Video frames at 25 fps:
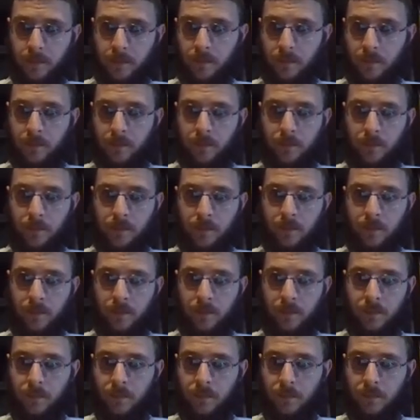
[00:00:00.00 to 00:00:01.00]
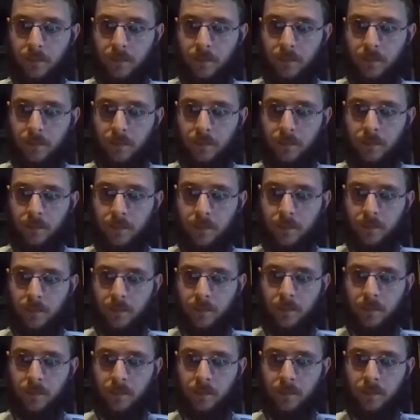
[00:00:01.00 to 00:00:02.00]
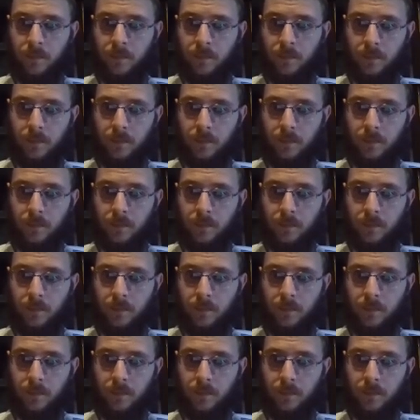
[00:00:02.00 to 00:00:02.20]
(silent)